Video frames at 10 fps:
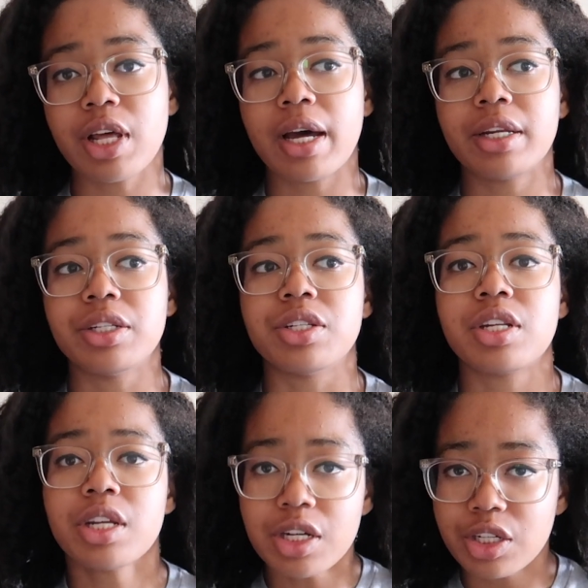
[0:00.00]
that
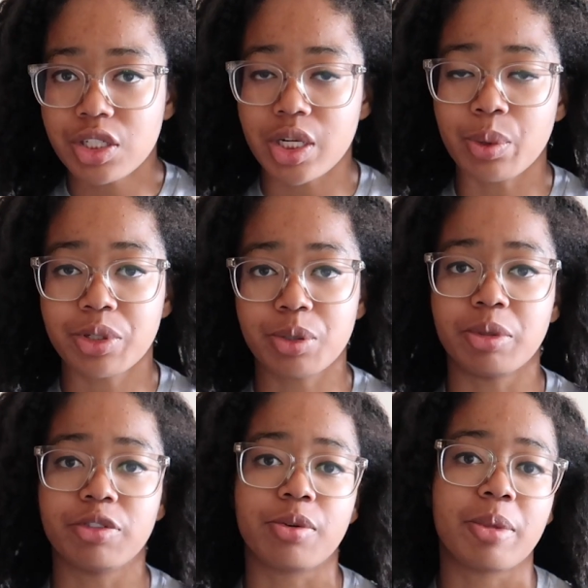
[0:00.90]
is
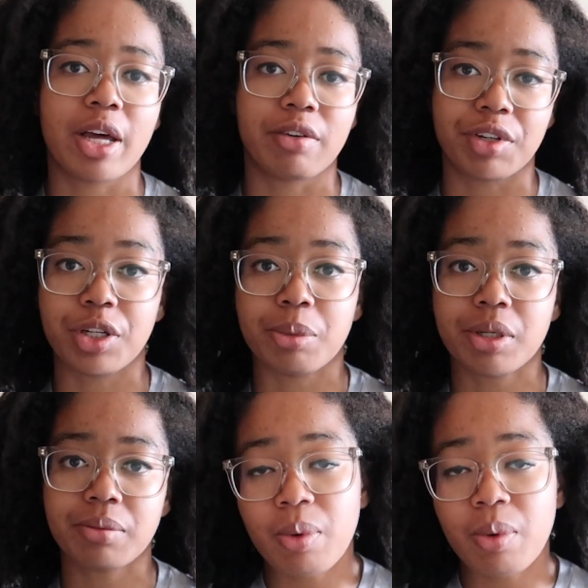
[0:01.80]
indistinguishable from that of a human.